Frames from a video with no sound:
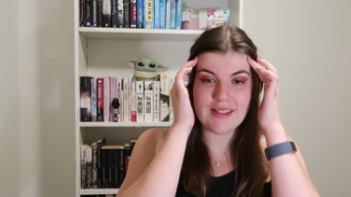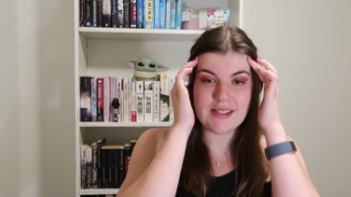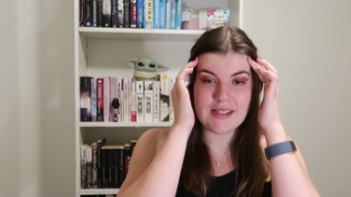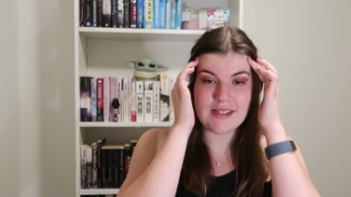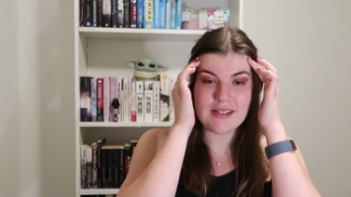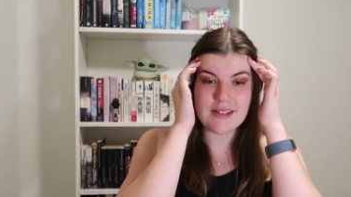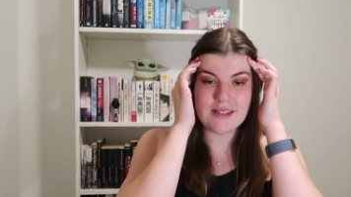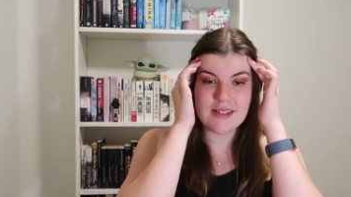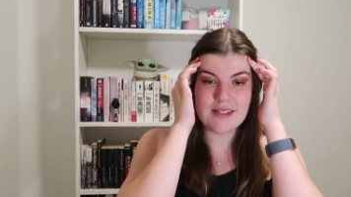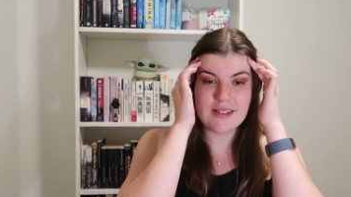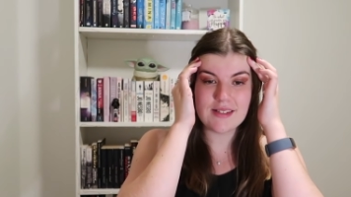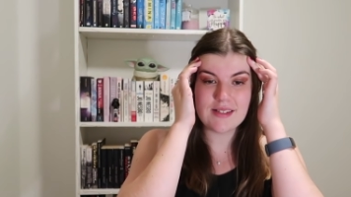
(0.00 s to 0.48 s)
This
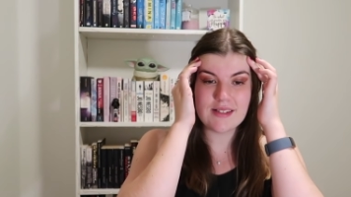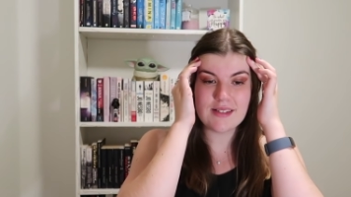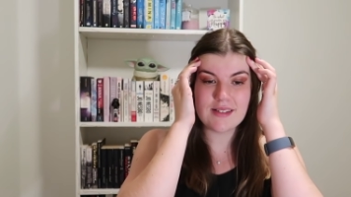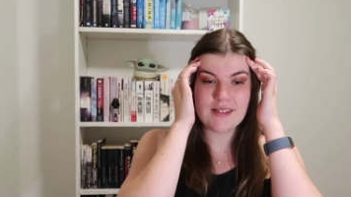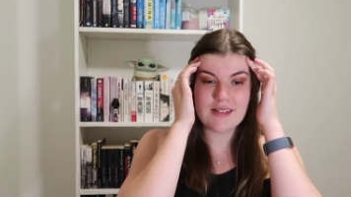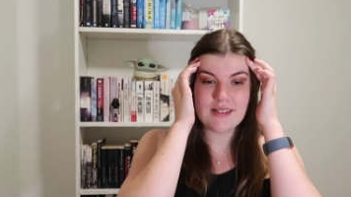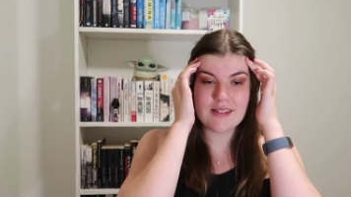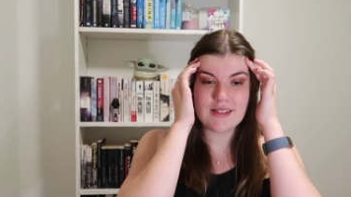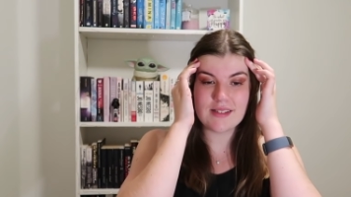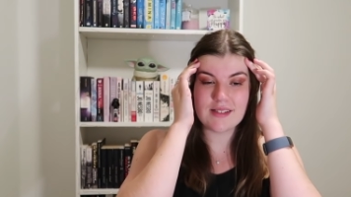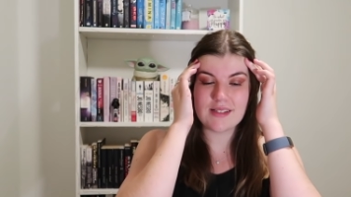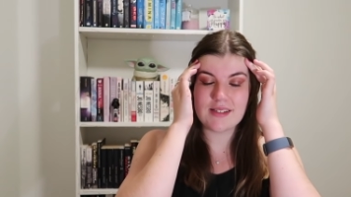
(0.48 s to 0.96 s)
is,
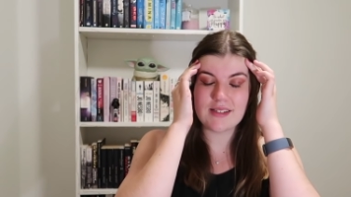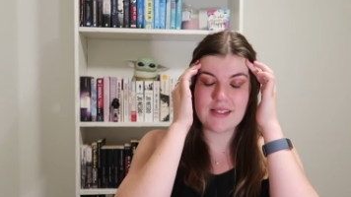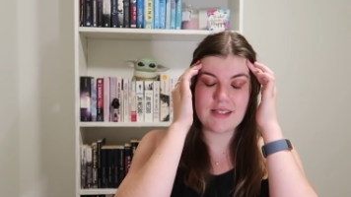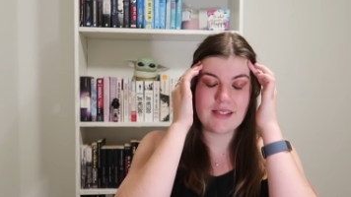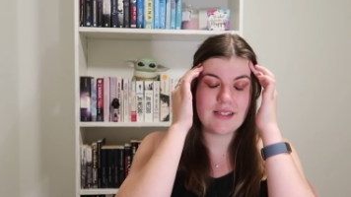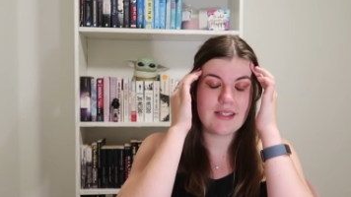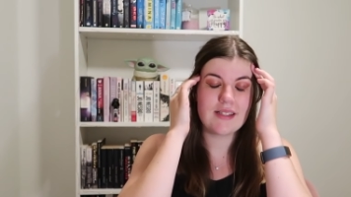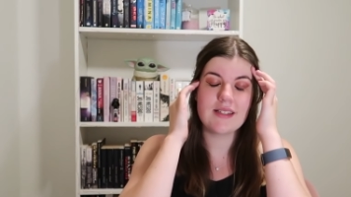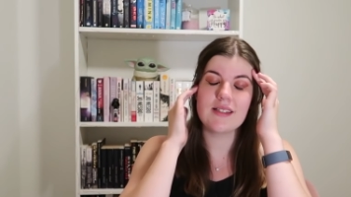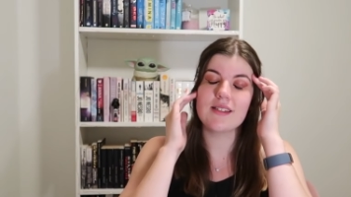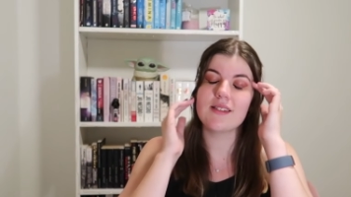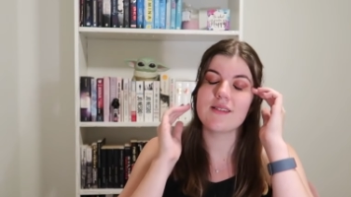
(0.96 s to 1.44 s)

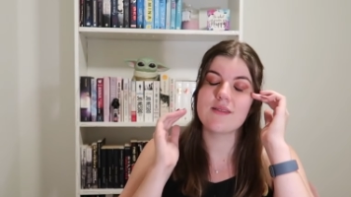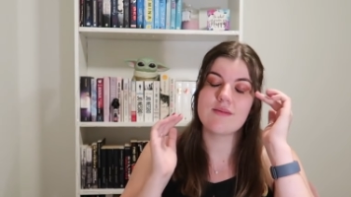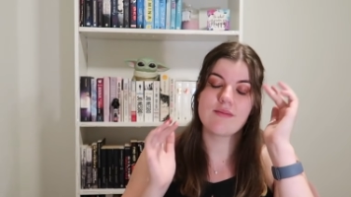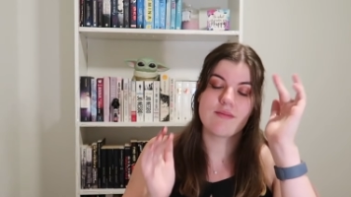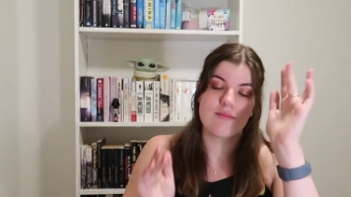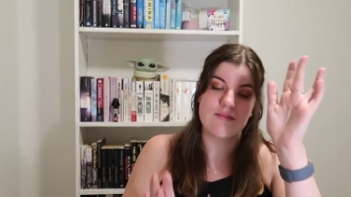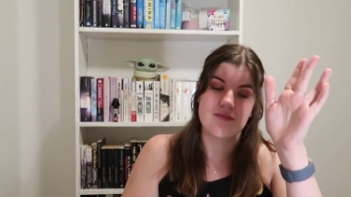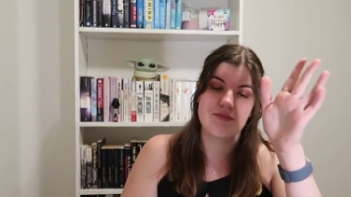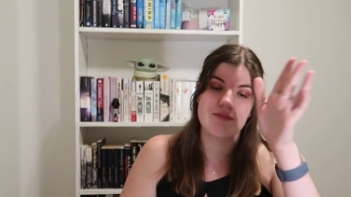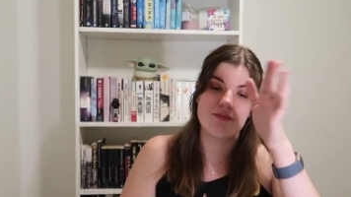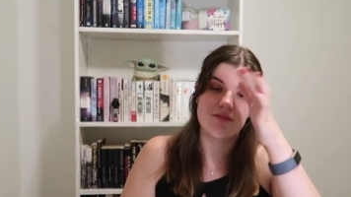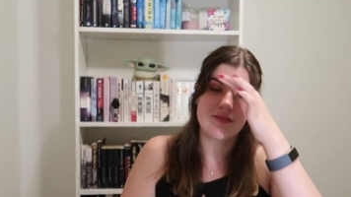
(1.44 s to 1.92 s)
this is,
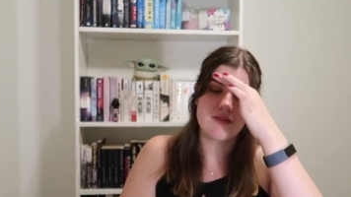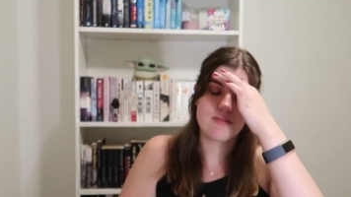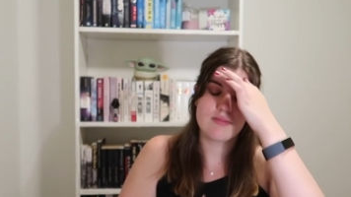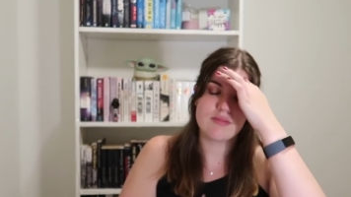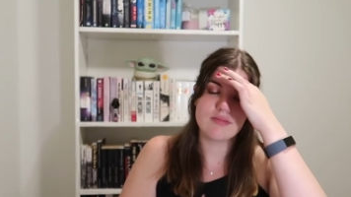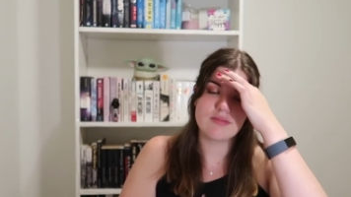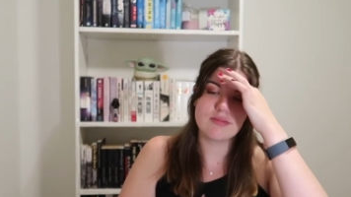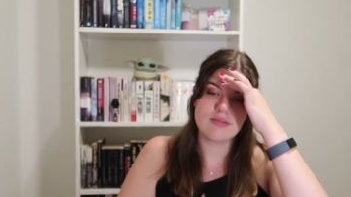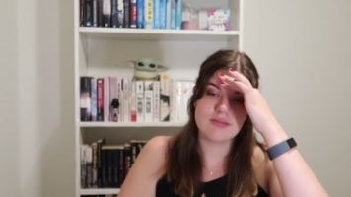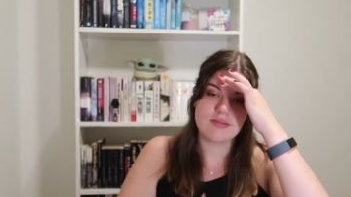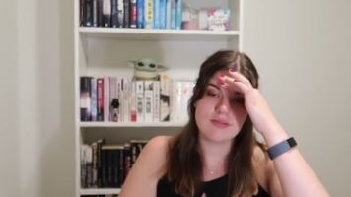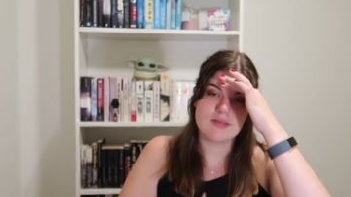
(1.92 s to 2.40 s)

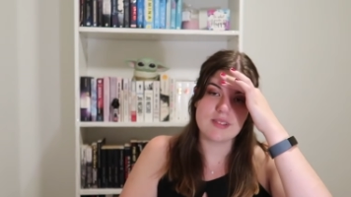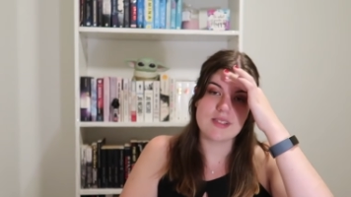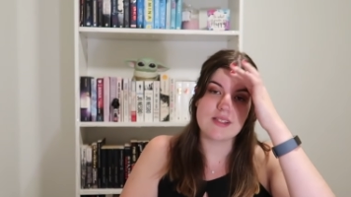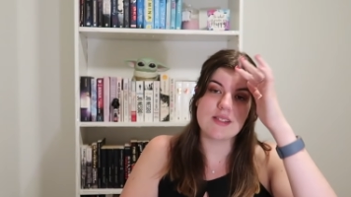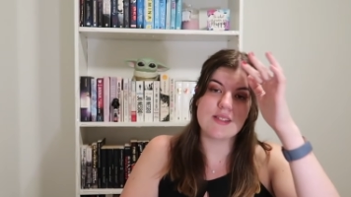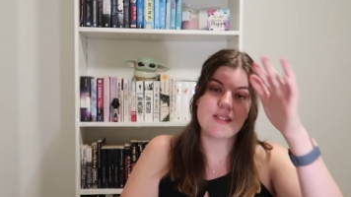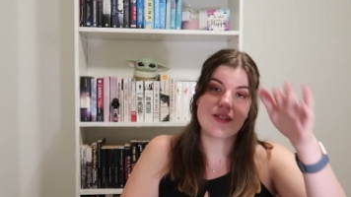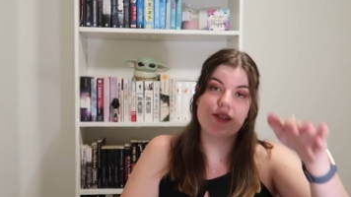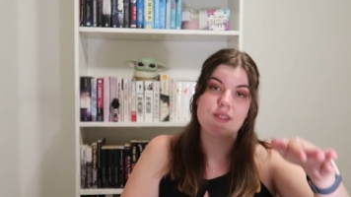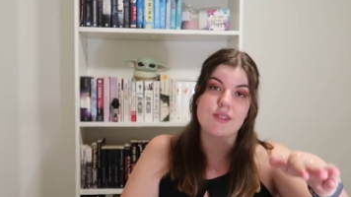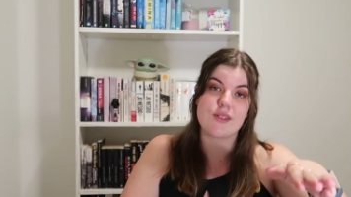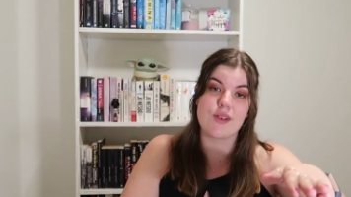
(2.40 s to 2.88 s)
this
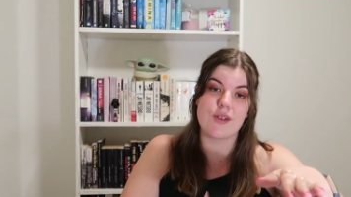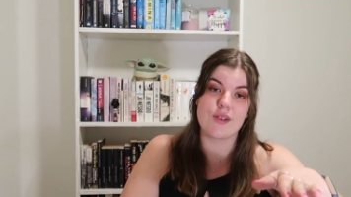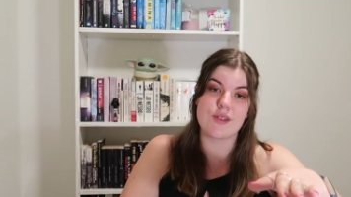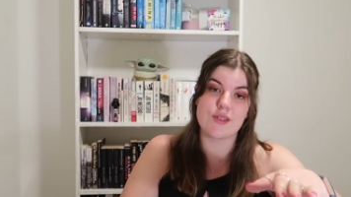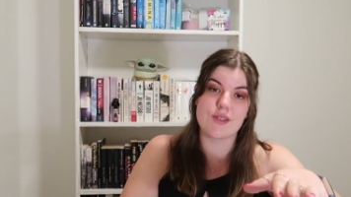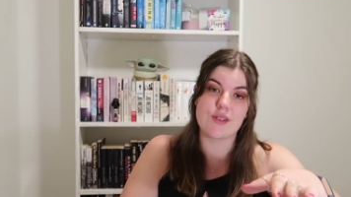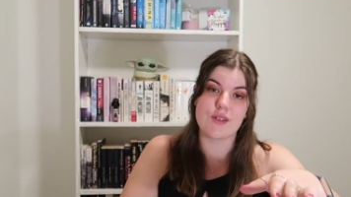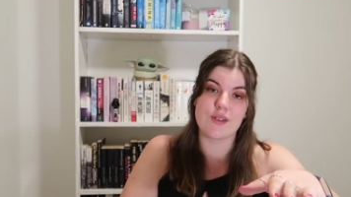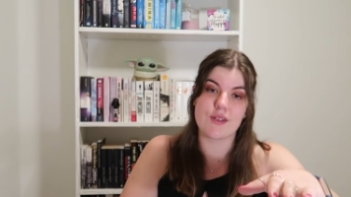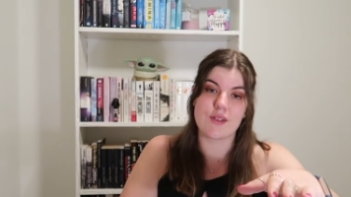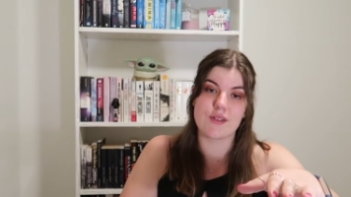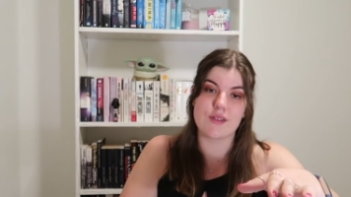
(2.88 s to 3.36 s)
is so,
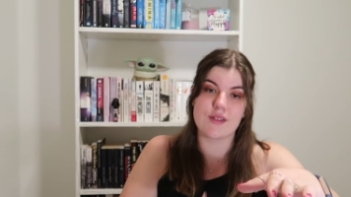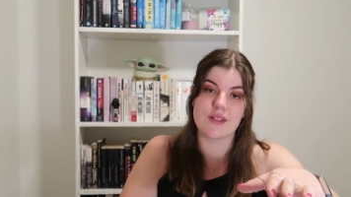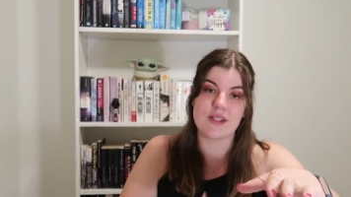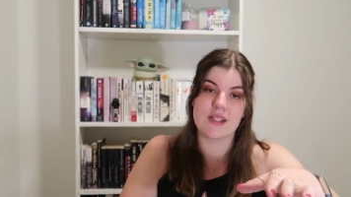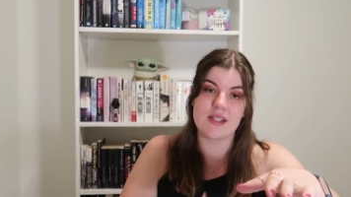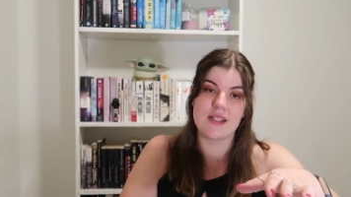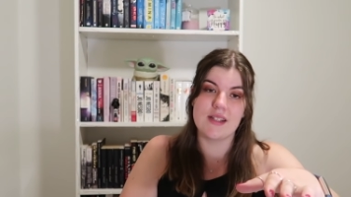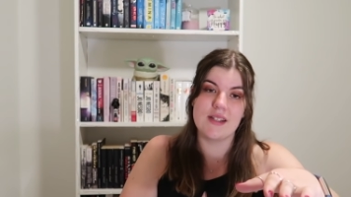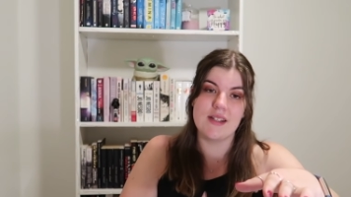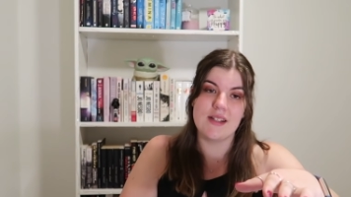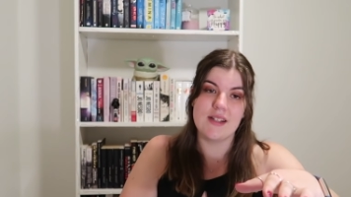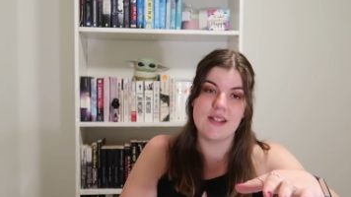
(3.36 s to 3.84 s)
so good.